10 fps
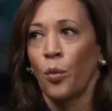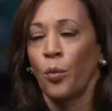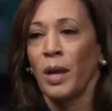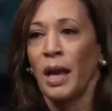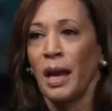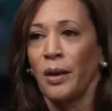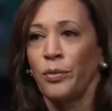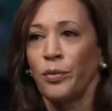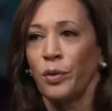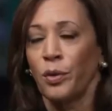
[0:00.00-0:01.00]
We
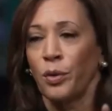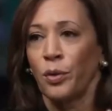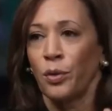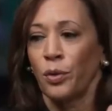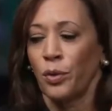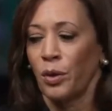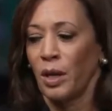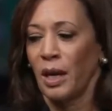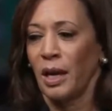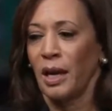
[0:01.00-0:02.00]
have
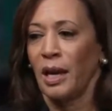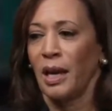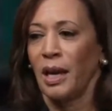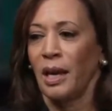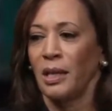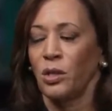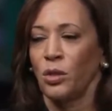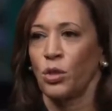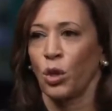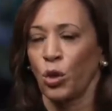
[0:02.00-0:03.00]
a
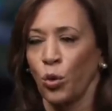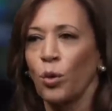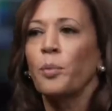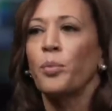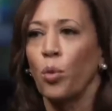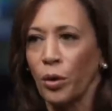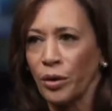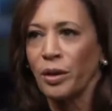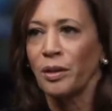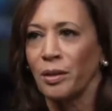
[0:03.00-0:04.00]
secure
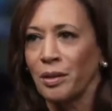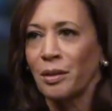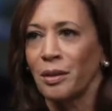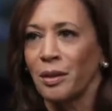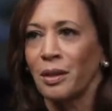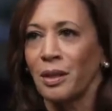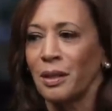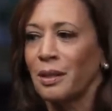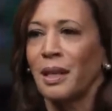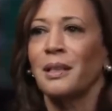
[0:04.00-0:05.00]
border
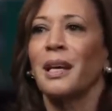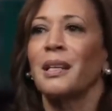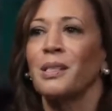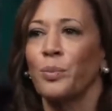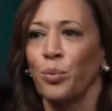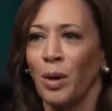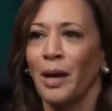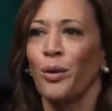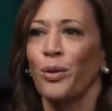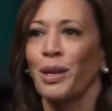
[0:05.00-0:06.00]
in that that is a
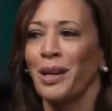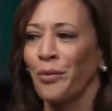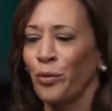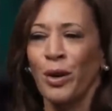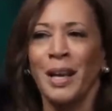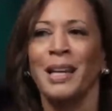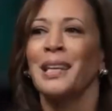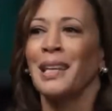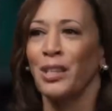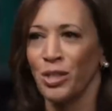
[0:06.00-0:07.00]
priority for
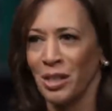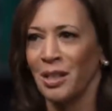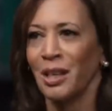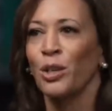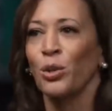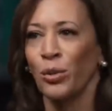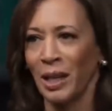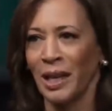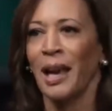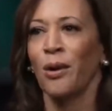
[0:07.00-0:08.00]
any nation,
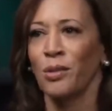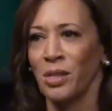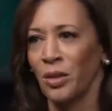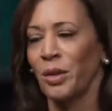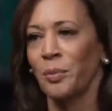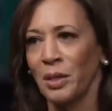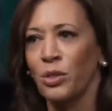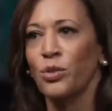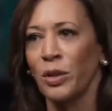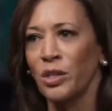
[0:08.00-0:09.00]
including ours and our
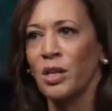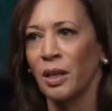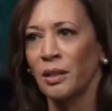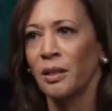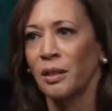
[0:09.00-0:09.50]
administration.